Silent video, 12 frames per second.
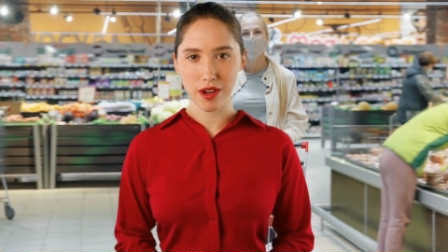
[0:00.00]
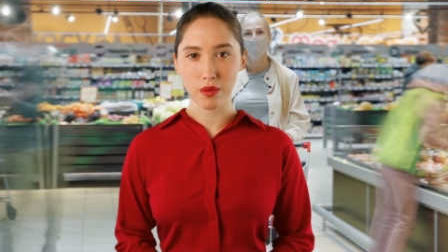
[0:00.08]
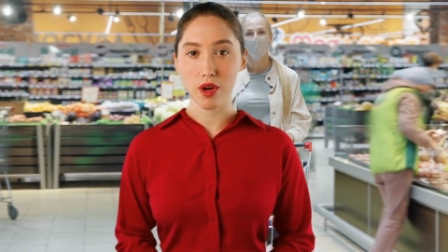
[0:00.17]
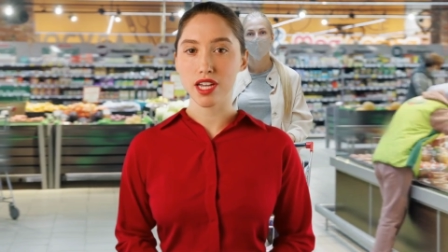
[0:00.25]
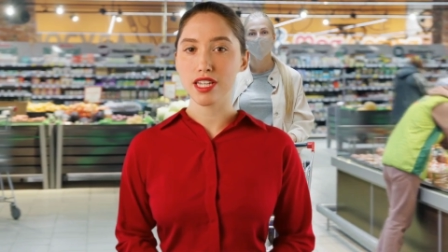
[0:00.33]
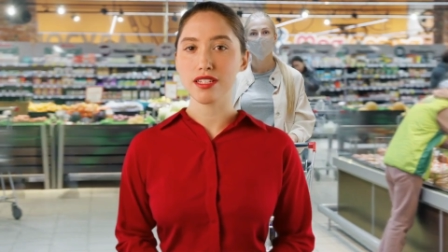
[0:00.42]

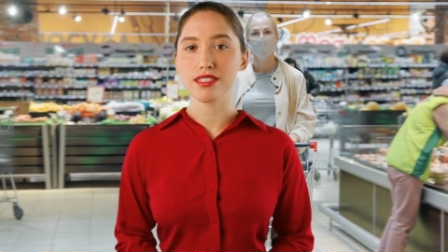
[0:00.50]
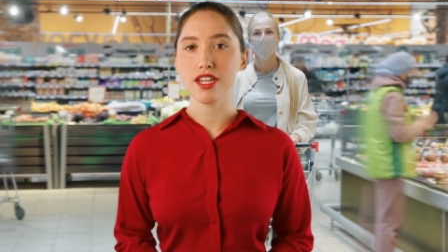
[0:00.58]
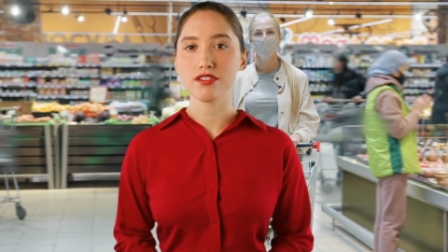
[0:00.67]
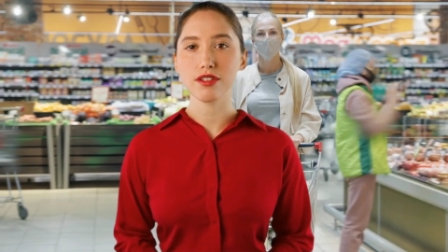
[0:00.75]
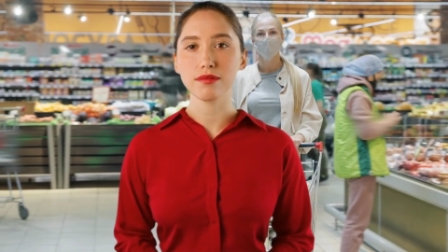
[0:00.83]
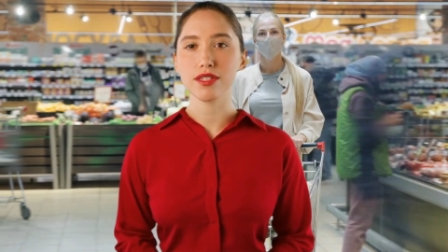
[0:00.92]
What can you
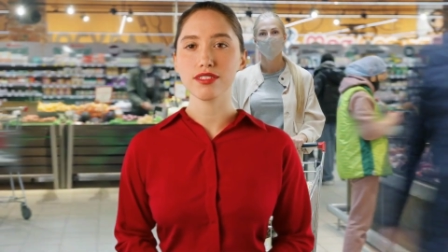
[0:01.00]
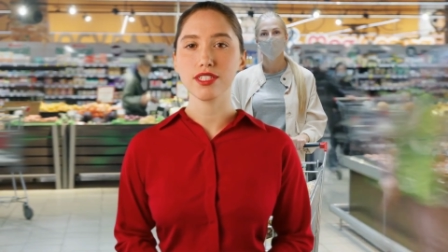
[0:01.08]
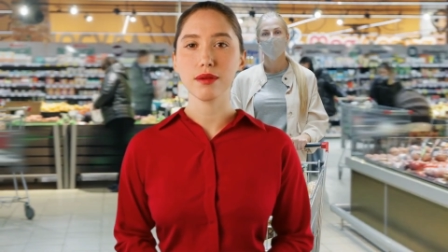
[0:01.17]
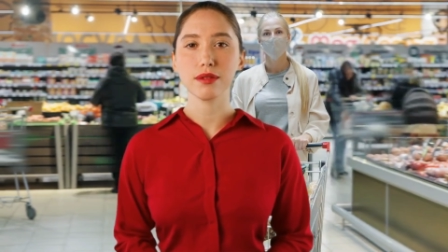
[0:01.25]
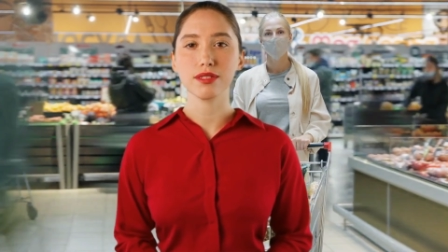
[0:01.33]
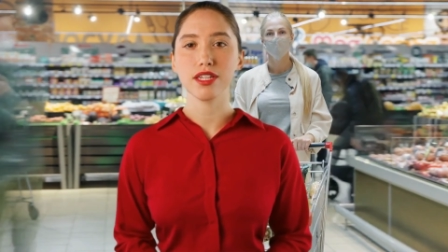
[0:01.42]
tell from those
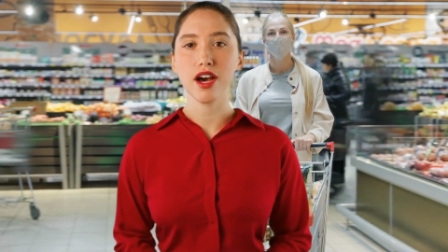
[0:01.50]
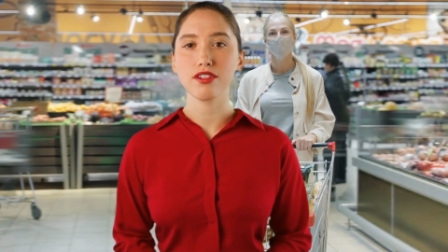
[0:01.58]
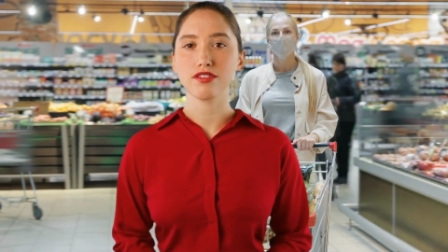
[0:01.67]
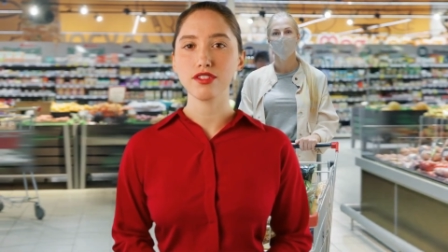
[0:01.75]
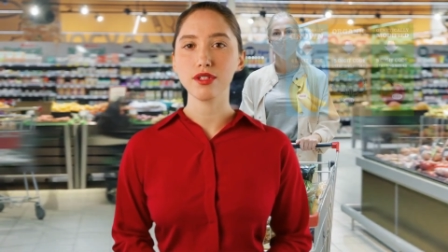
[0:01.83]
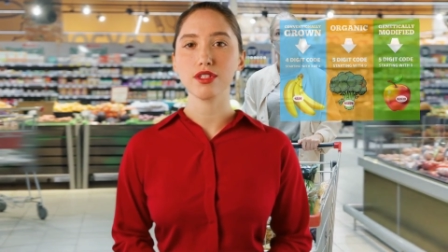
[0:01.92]
numbers on
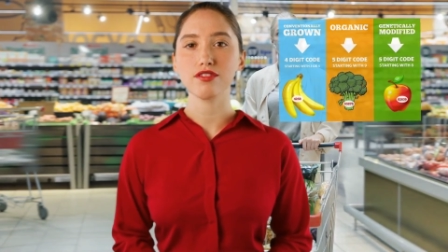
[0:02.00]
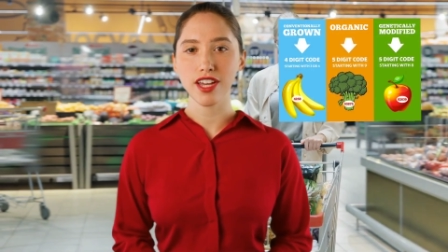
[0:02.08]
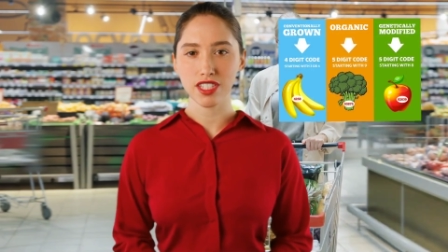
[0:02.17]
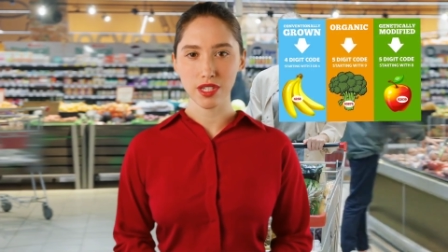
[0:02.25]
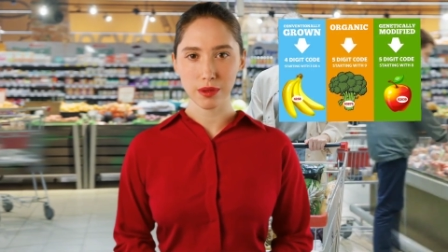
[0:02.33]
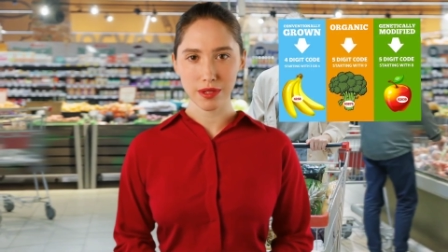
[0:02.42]
fruit and
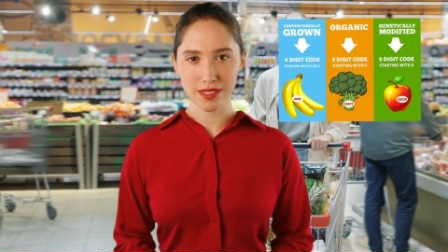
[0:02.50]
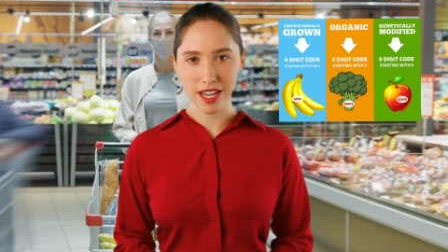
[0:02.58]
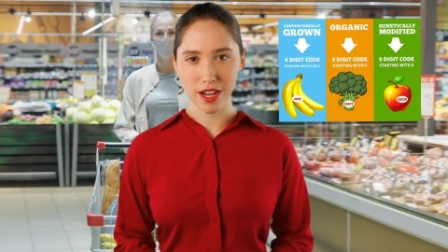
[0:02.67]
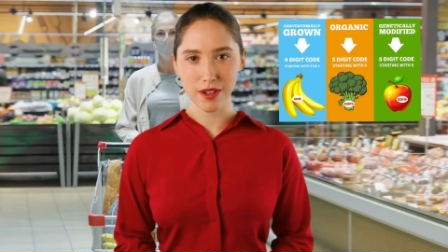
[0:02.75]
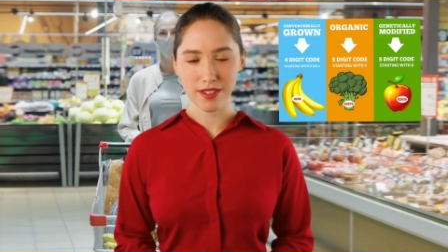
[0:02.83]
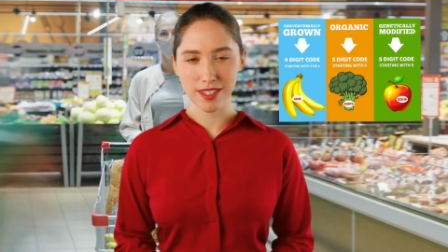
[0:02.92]
vegetable
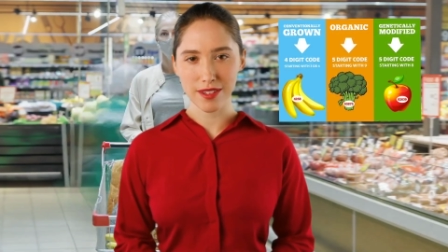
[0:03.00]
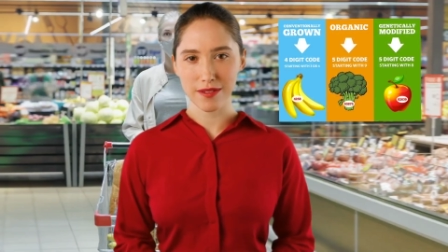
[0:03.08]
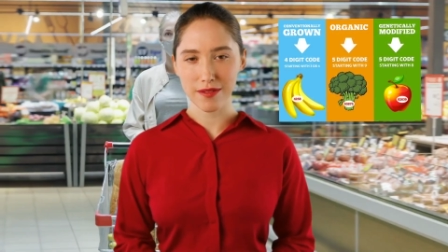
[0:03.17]
stickers?